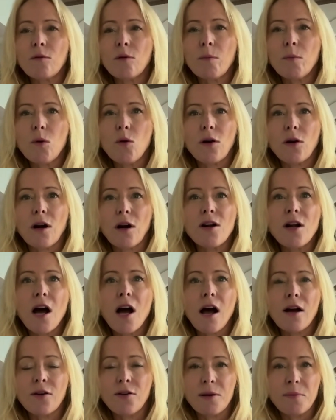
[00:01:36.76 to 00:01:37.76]
report are
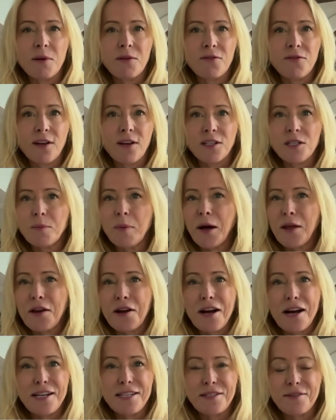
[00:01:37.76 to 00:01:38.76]
not going to be fixed by the
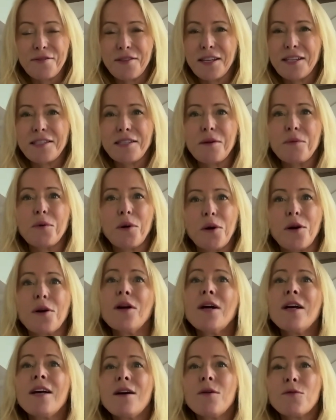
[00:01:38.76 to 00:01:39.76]
kinds of things that were
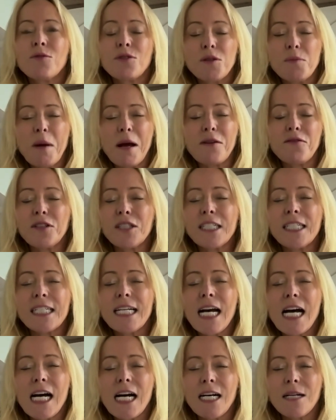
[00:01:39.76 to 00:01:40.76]

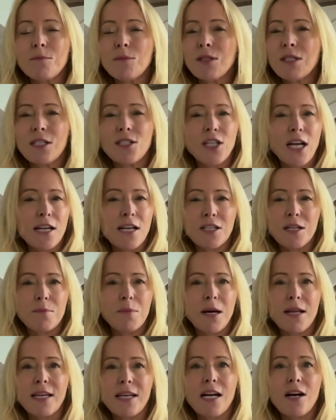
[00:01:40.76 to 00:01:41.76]
respectfully suggested
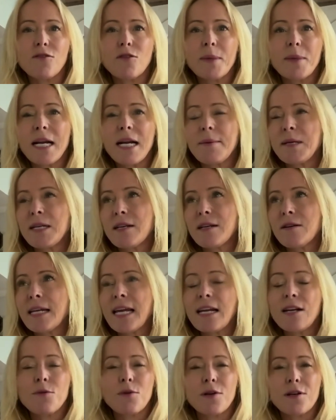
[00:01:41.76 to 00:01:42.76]
by the government. I mean,
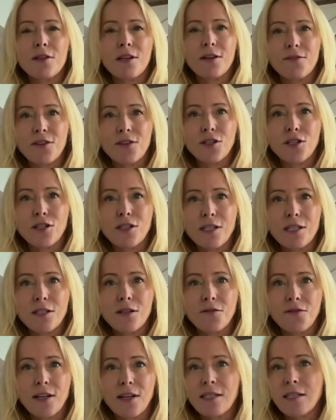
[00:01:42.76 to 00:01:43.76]
getting rid of the
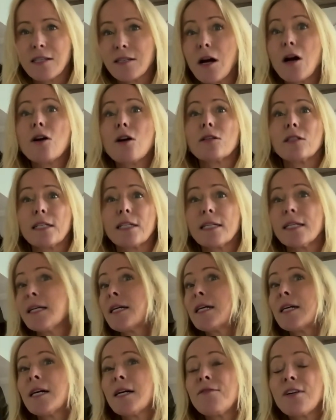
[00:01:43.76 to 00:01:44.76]
efficiencies defense is hardly
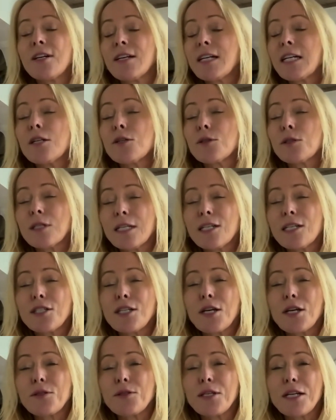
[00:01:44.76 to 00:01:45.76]
very closely
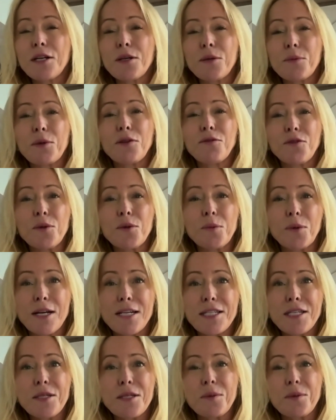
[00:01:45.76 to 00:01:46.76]
associated with food
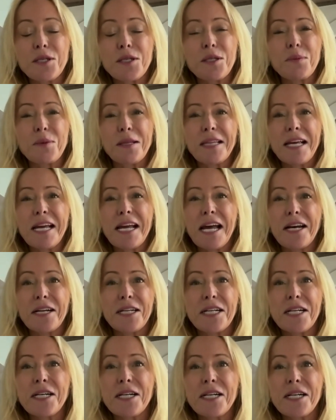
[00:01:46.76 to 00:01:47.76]
prices, which is what they
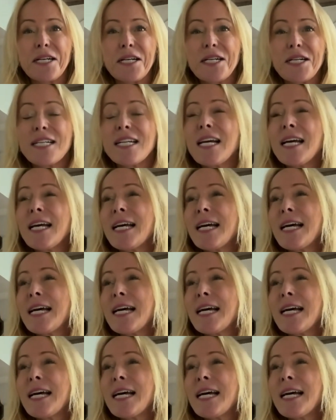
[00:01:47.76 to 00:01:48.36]
hung it up on.